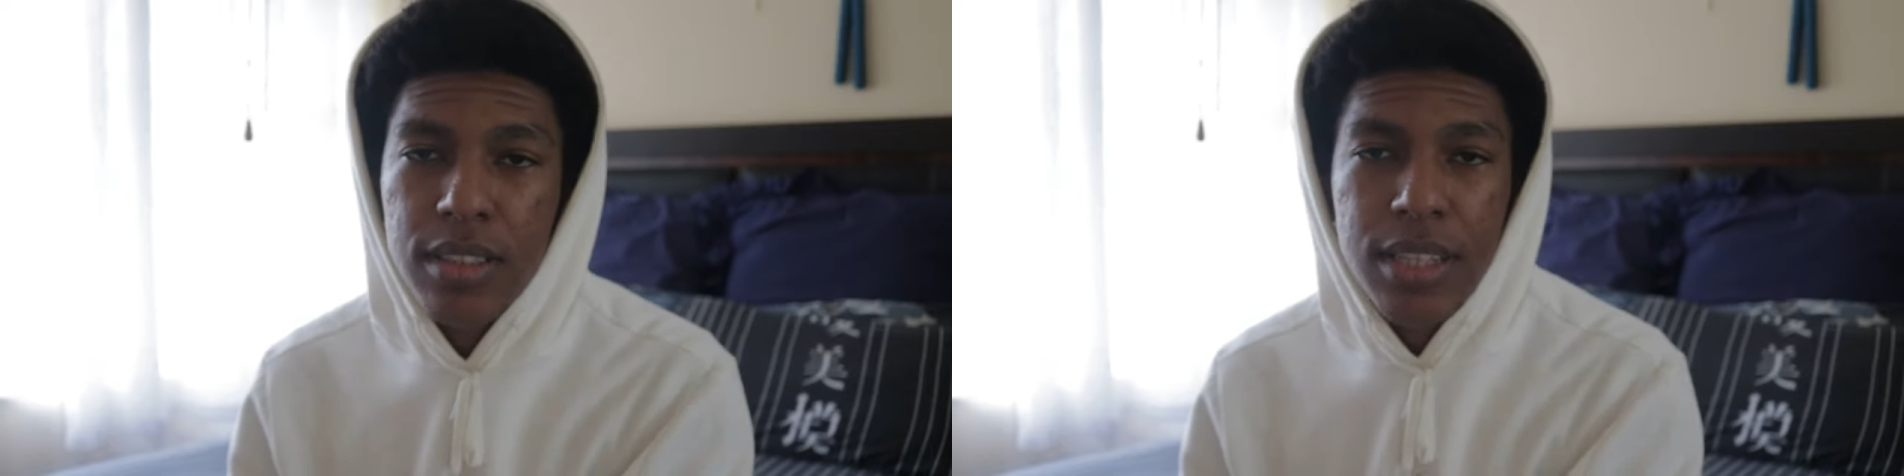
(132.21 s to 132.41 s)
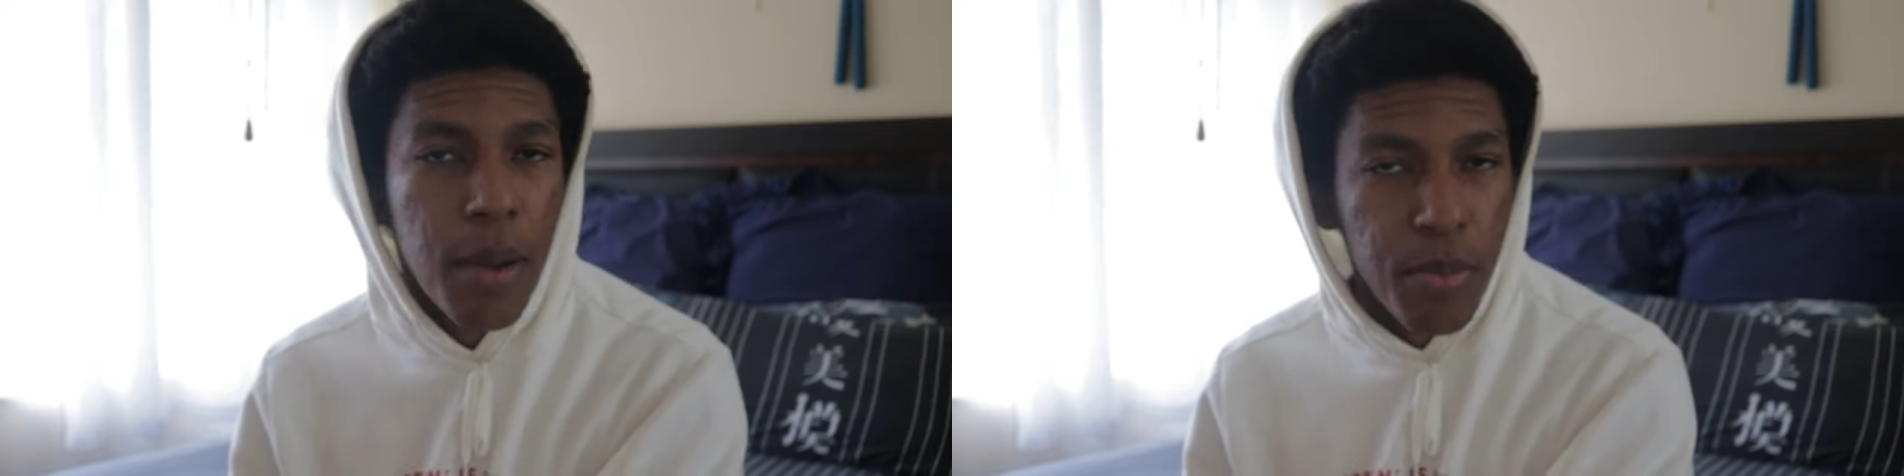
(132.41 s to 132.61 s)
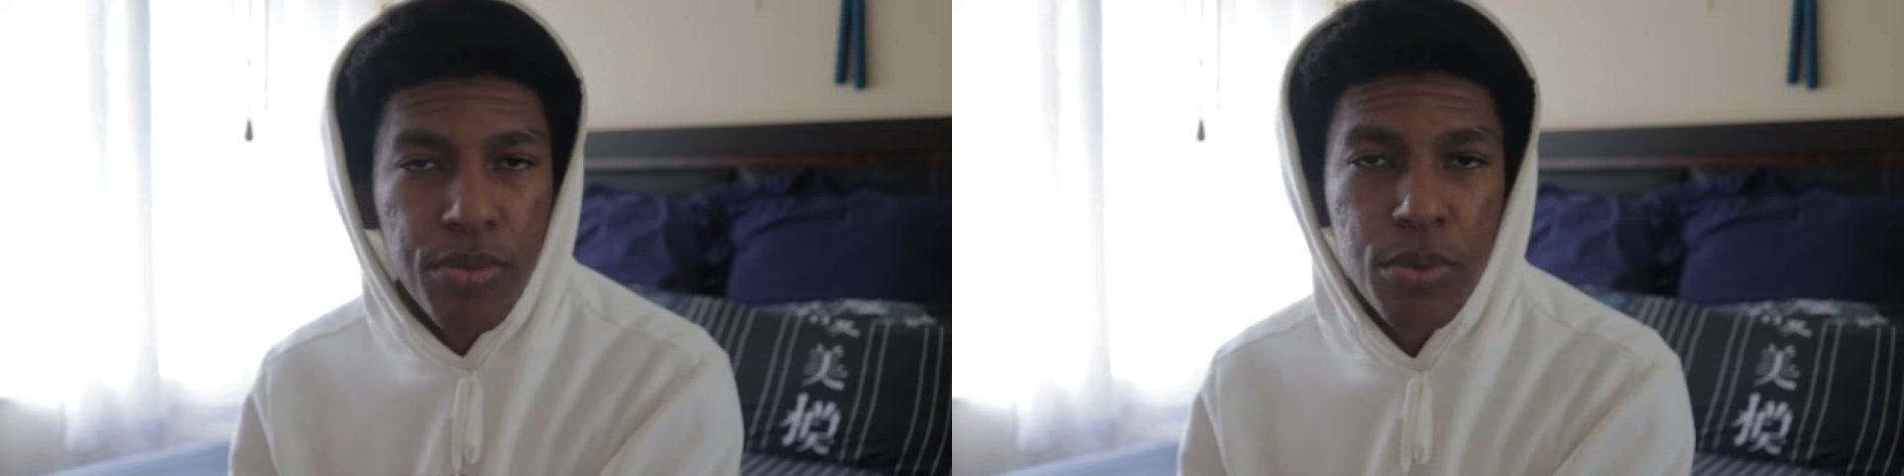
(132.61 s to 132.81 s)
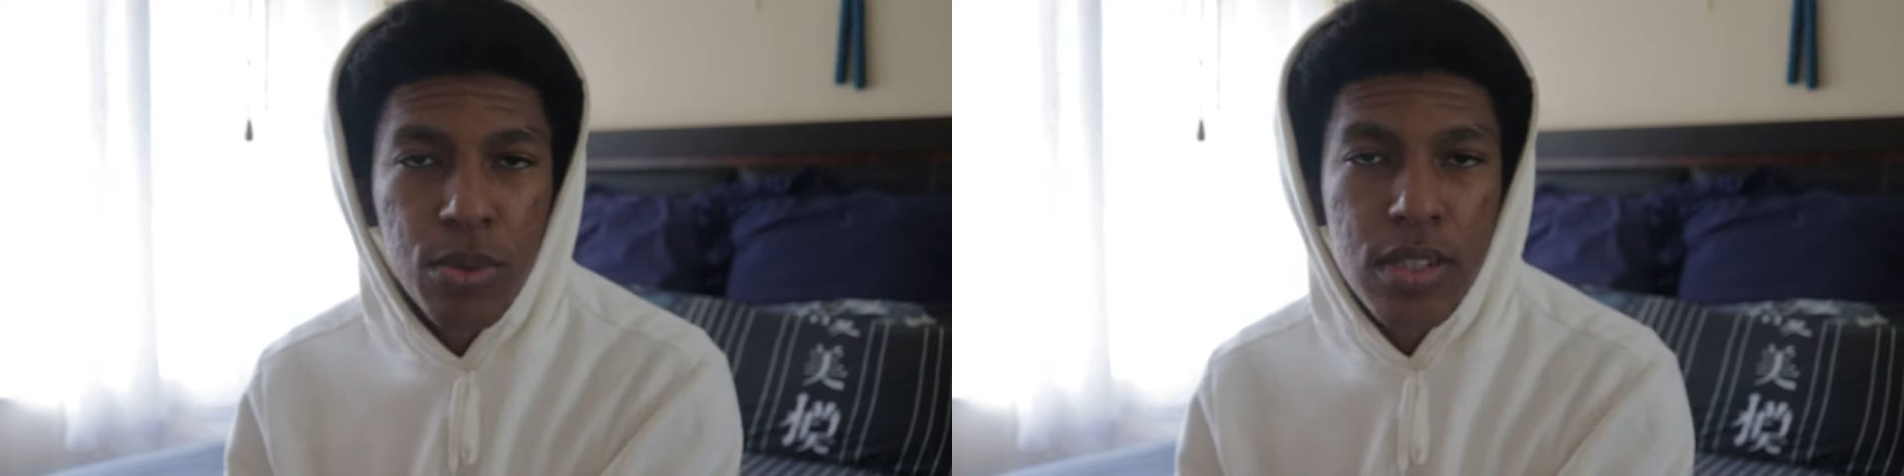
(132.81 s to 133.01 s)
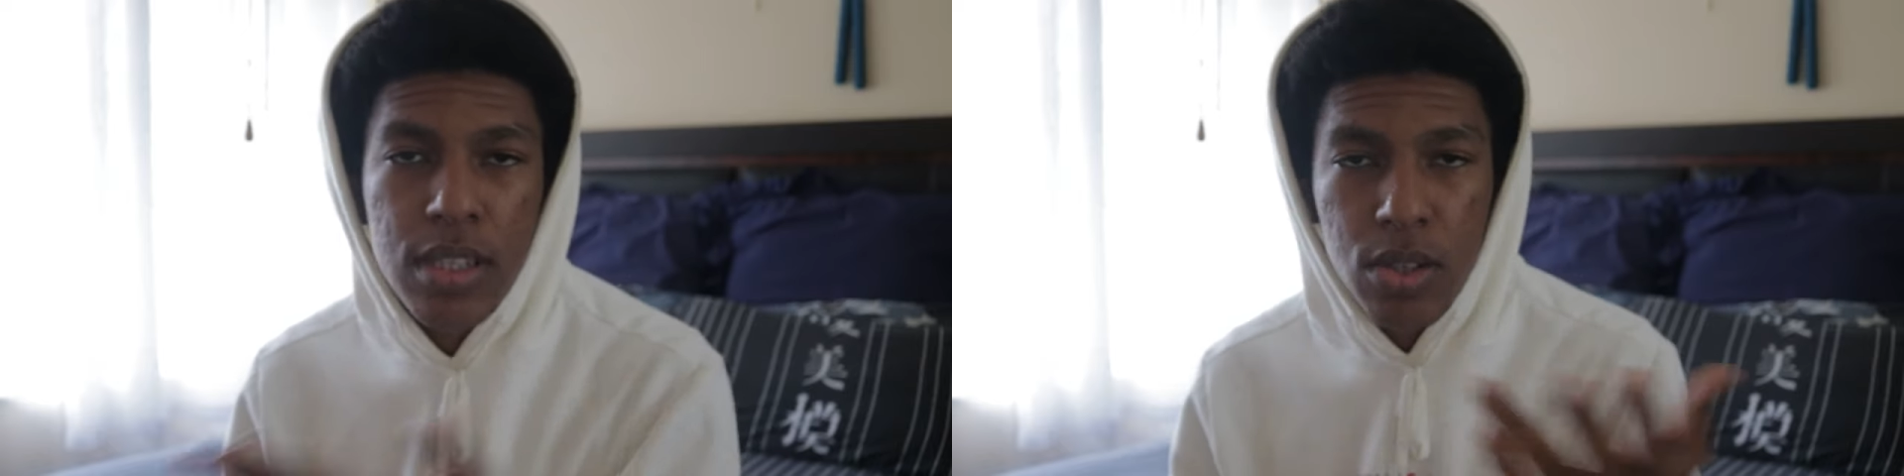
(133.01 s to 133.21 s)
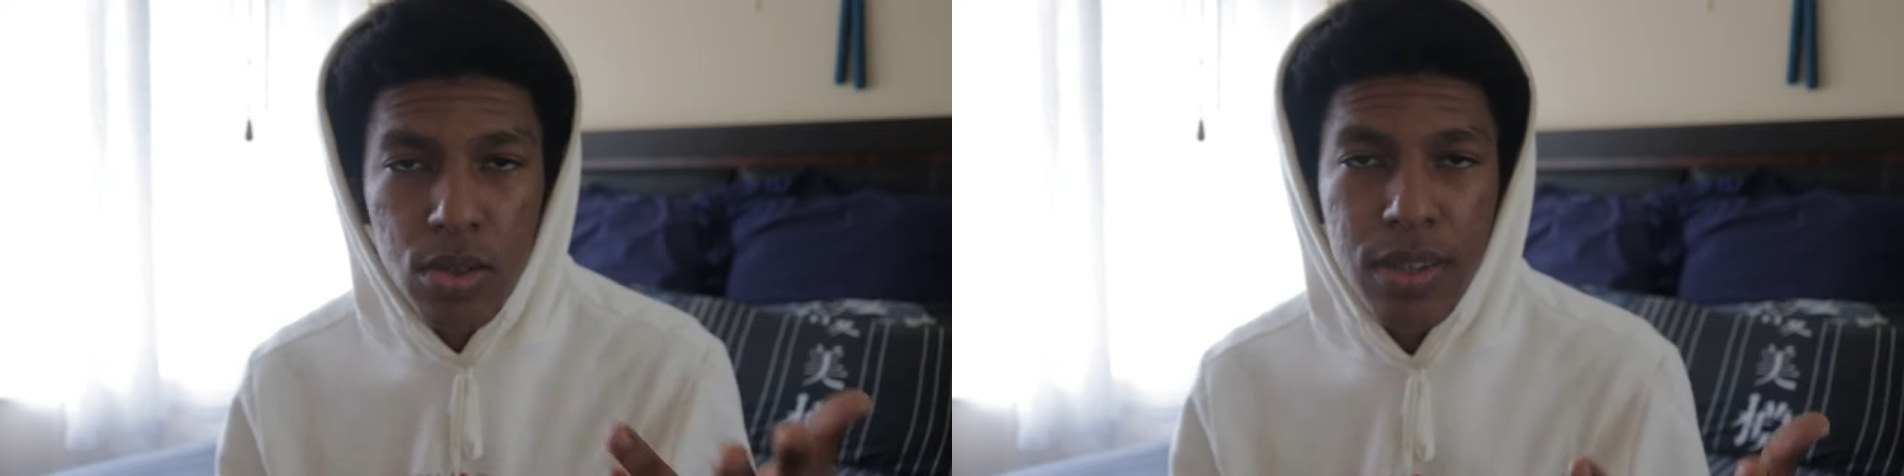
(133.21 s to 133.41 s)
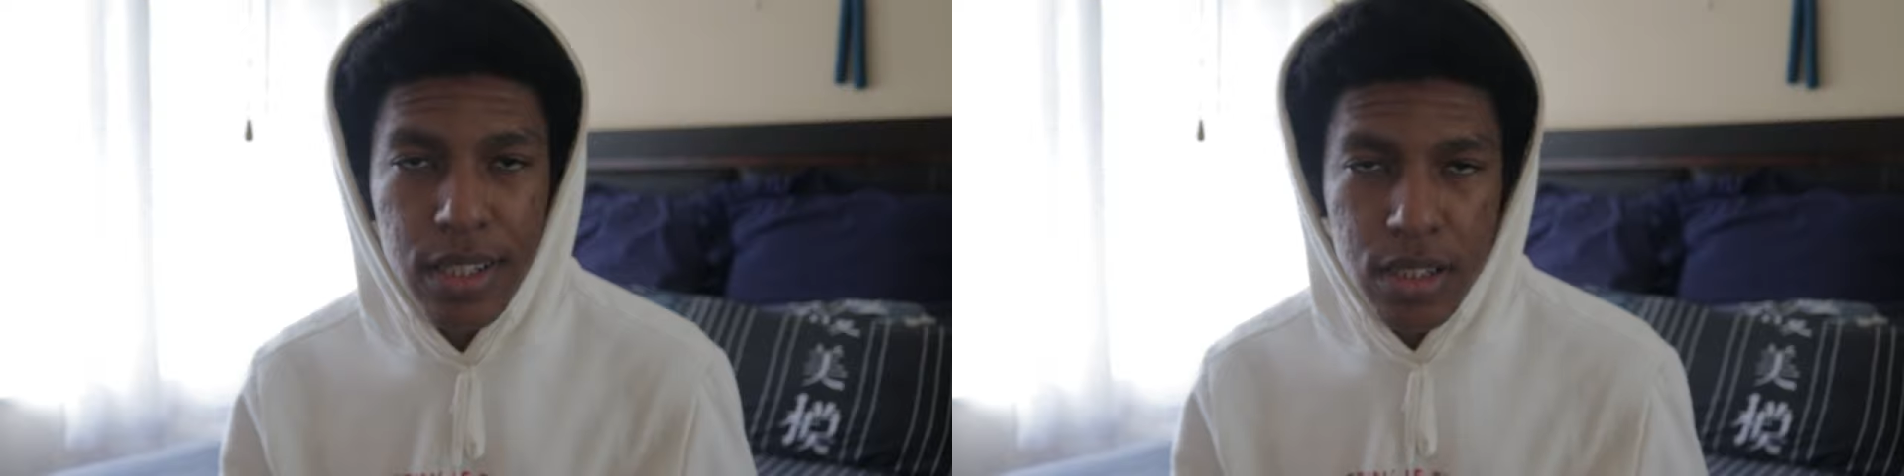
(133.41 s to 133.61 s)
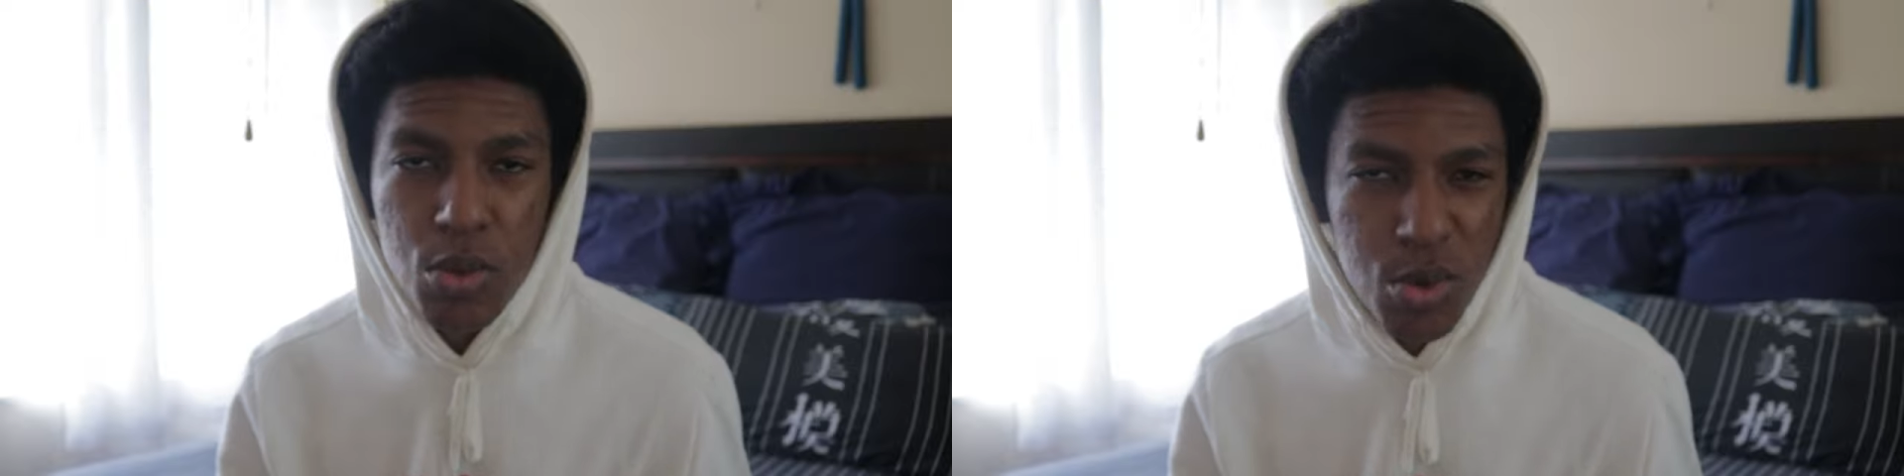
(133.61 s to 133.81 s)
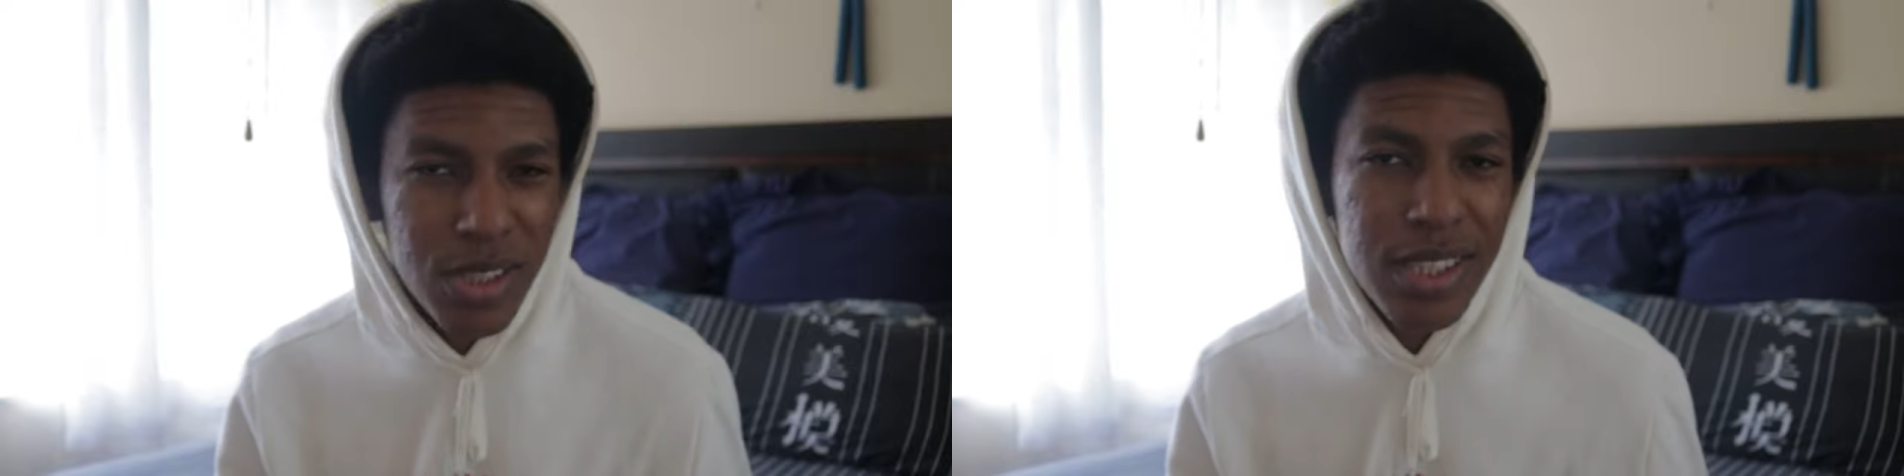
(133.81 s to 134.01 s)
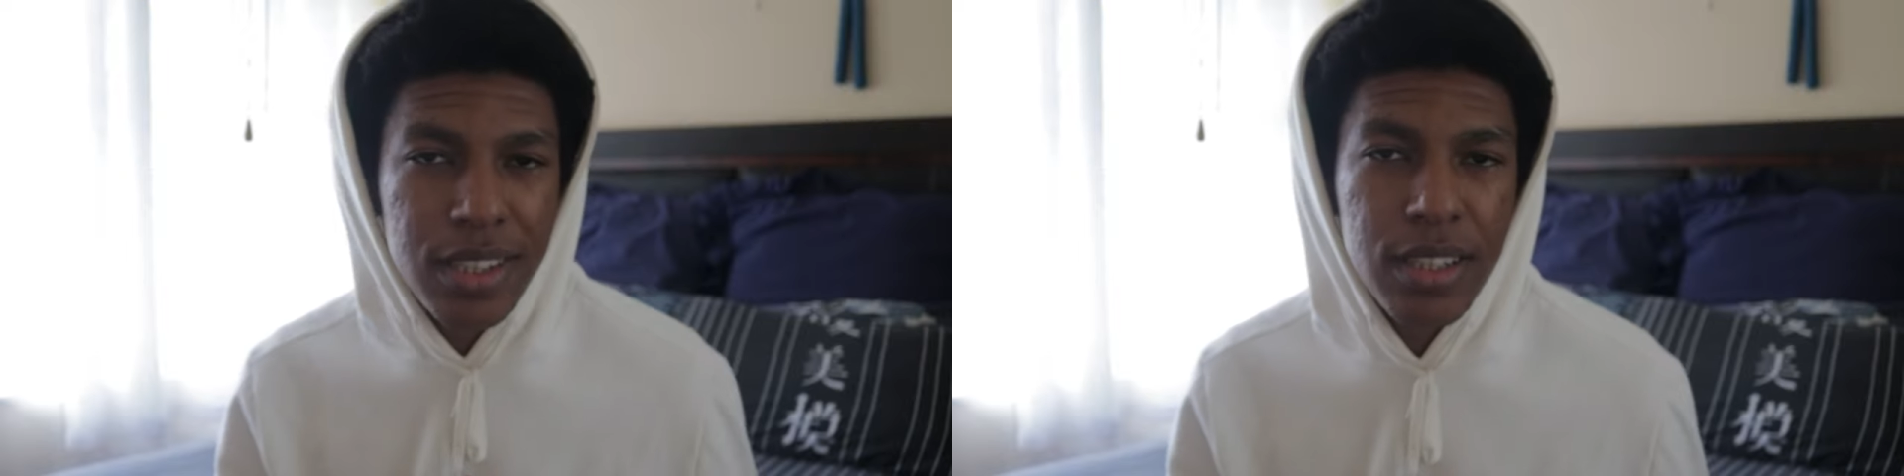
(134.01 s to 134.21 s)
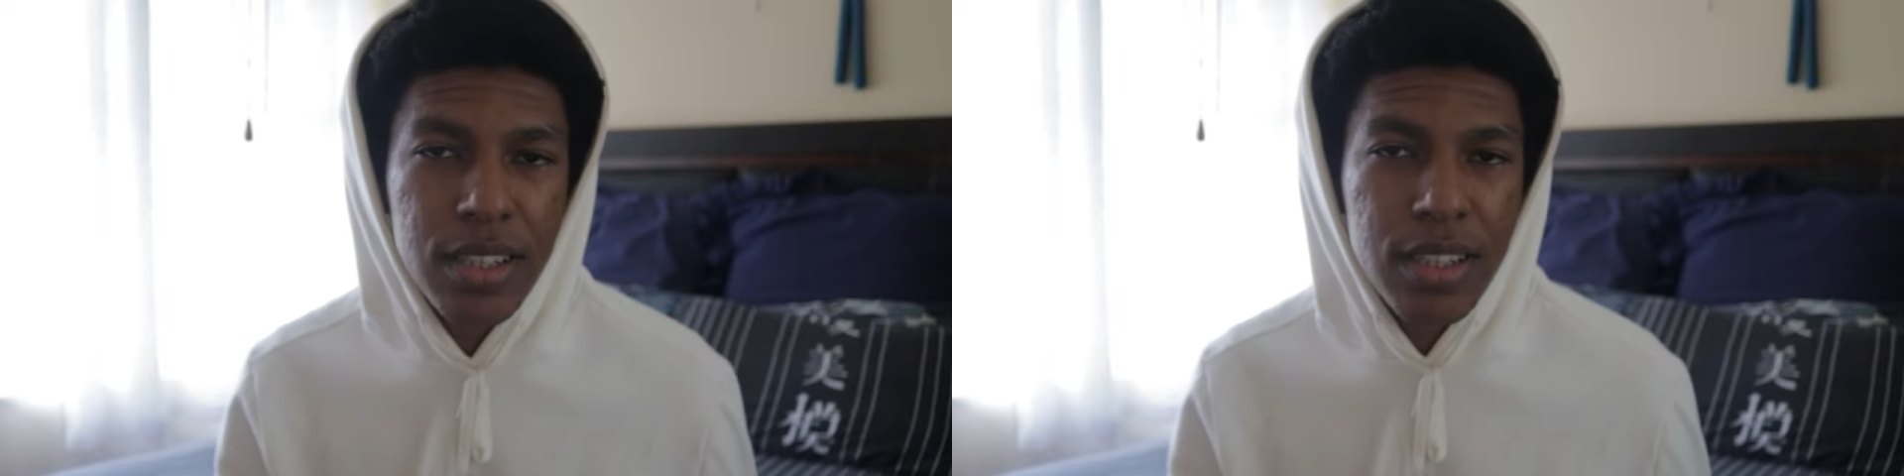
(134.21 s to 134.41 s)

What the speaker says: type of food is still Asian cuisine,